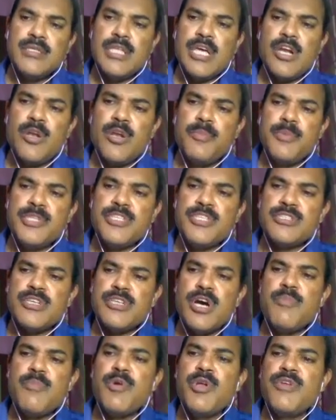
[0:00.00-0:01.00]
there will be the
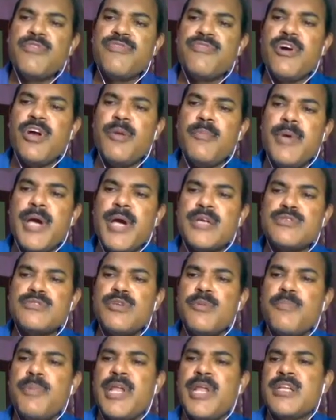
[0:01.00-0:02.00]
thumb will fall back
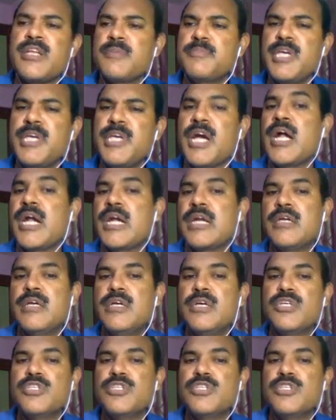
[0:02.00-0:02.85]
to the plane of the hand.